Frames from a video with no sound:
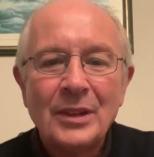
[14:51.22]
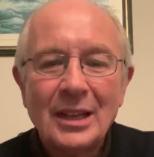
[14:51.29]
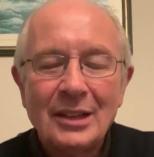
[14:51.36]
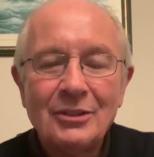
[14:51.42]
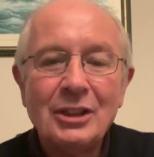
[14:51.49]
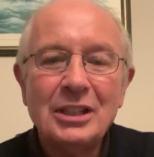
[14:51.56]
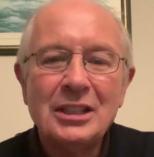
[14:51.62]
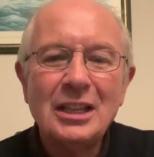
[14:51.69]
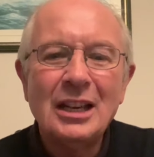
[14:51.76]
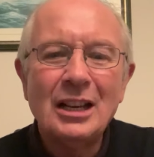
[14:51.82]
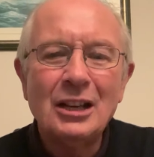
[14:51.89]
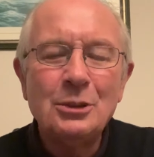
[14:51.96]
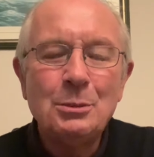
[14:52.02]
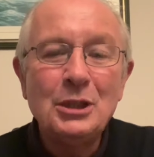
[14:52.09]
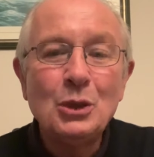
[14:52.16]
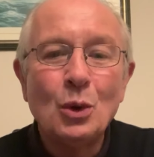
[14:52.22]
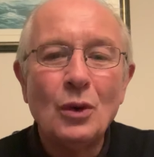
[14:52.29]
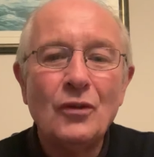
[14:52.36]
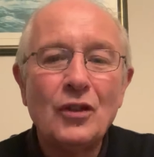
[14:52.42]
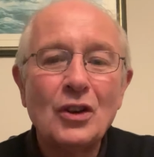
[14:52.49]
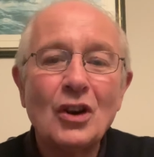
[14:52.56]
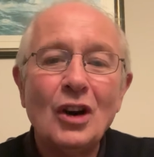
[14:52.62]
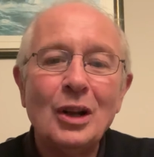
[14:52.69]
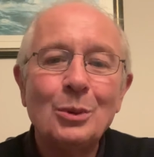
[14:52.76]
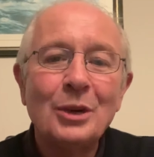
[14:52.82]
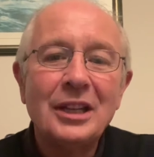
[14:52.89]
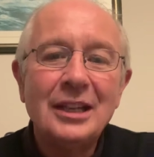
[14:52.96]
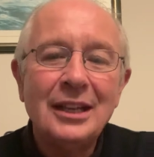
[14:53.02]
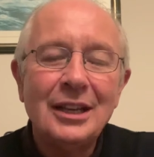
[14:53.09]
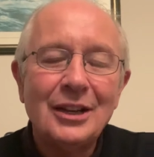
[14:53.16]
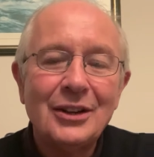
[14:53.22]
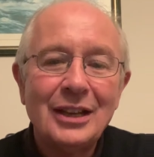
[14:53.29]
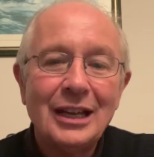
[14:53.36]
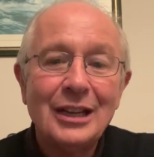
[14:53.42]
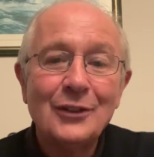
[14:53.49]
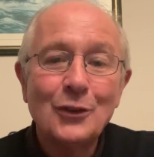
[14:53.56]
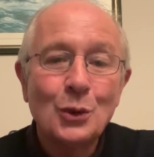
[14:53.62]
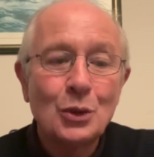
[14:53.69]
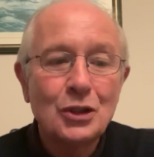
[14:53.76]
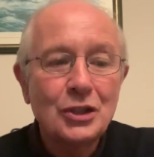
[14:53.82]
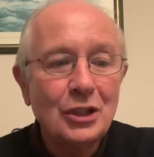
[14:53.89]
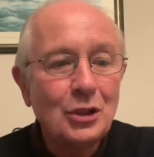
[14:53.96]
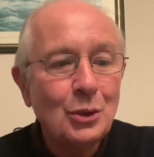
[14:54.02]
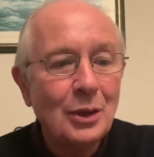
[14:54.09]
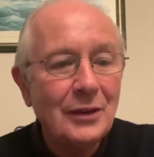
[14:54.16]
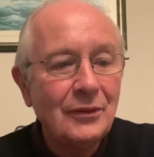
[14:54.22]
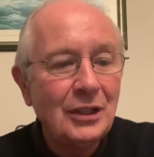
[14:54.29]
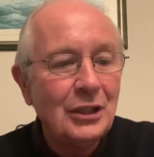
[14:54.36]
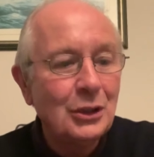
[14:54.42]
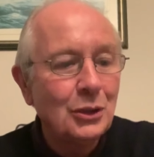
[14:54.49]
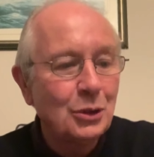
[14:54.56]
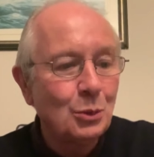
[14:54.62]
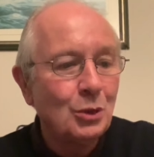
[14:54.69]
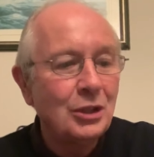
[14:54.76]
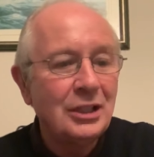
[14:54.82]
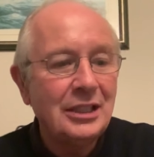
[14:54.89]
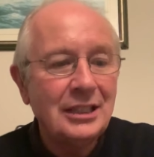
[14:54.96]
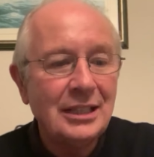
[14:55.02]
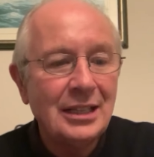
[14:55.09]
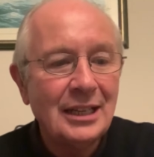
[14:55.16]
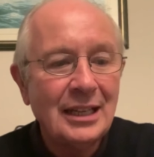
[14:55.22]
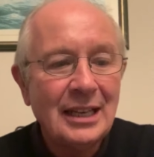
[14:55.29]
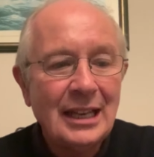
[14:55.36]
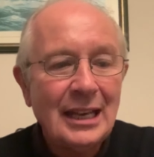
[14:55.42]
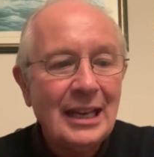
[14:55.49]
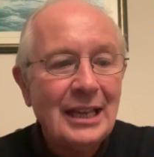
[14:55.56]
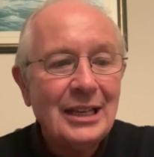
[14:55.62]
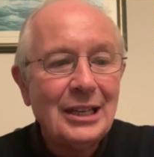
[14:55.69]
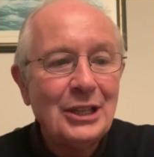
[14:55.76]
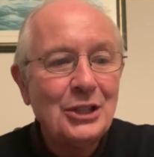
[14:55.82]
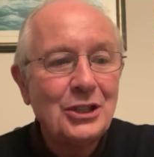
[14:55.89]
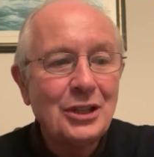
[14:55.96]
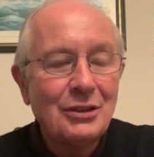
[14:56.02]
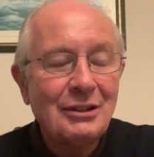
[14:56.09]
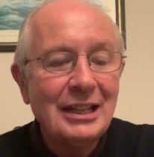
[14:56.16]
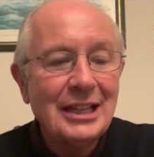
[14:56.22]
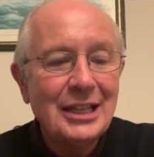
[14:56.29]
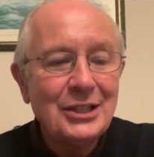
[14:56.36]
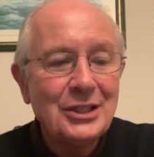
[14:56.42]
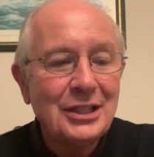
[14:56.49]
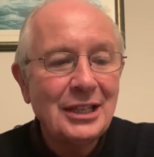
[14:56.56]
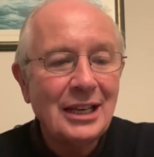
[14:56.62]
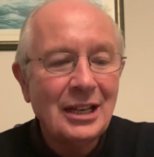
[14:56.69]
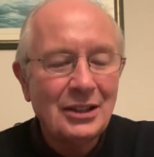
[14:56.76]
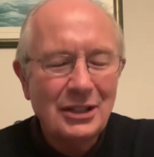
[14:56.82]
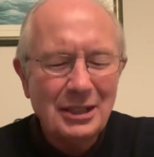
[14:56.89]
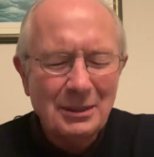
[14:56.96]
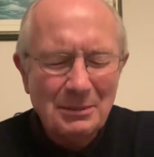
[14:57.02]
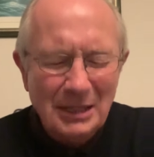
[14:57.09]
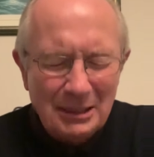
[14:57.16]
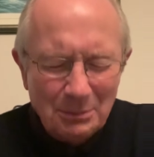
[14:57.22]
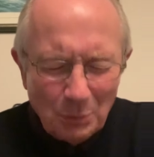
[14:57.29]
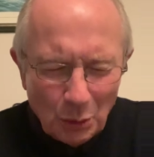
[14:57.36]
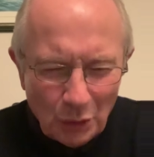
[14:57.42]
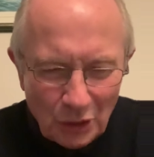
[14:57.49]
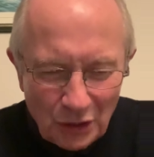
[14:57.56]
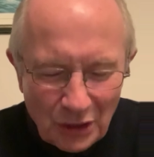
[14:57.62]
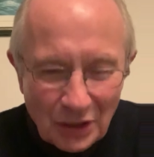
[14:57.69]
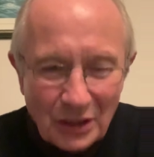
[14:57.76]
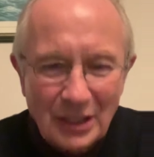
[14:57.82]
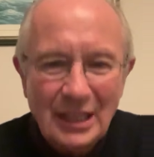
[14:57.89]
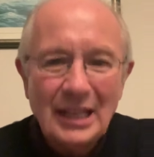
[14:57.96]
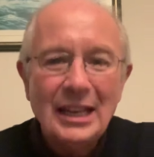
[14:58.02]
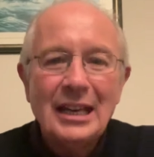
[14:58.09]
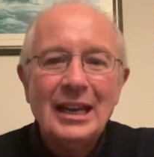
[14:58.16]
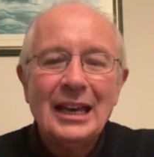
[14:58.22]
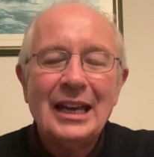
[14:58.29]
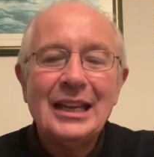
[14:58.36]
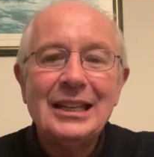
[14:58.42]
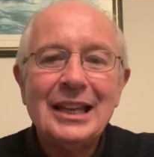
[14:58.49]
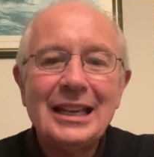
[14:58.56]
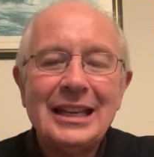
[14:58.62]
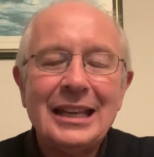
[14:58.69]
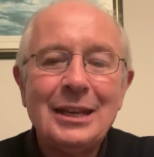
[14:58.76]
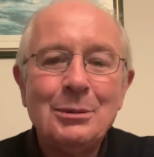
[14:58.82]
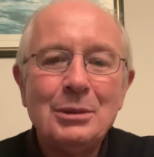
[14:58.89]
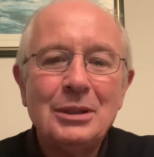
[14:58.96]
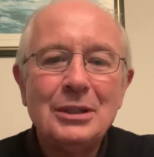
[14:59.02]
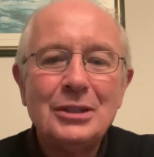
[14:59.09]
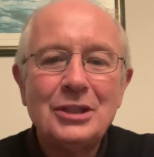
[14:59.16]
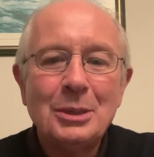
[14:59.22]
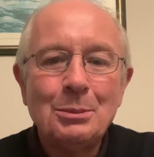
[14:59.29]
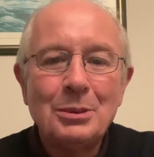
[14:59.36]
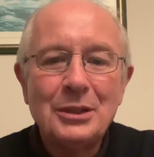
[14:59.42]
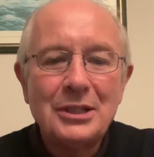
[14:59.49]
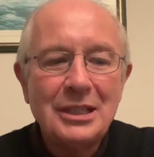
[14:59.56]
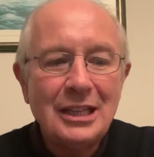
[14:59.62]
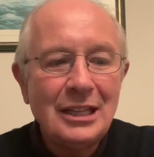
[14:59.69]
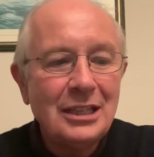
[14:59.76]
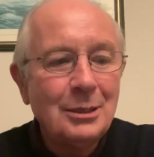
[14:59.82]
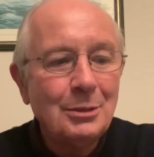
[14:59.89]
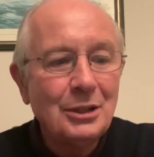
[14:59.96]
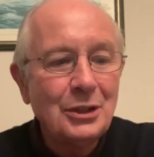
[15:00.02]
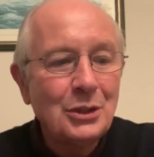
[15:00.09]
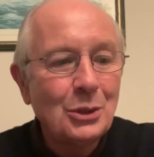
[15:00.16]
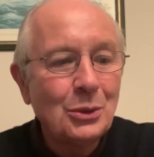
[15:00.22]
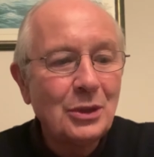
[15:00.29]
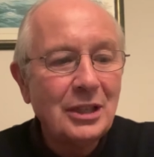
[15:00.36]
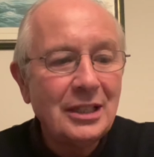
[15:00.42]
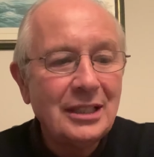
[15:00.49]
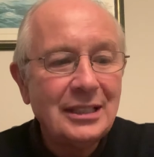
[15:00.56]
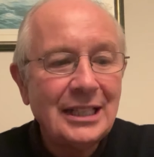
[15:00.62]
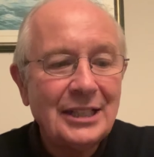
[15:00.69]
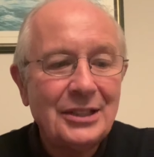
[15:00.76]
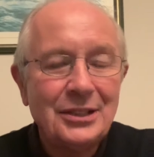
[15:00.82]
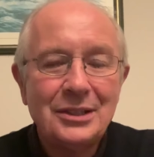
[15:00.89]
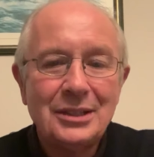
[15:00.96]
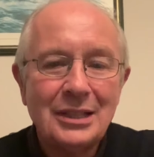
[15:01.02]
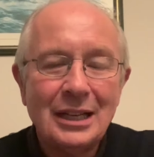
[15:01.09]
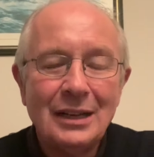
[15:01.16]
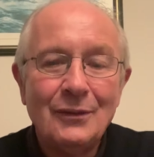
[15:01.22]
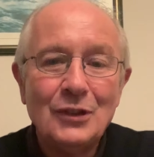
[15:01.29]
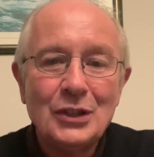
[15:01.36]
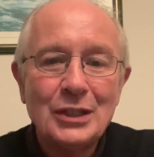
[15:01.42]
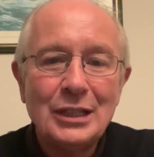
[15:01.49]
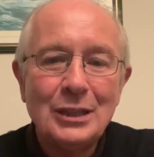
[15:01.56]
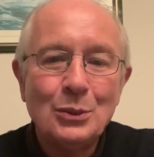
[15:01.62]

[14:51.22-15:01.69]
Ricky, I'd be going for Galway there. And, of course, then you have the other one in Leinster, and that's in Munster. that game in Simple Stadium on Sunday, and that's obviously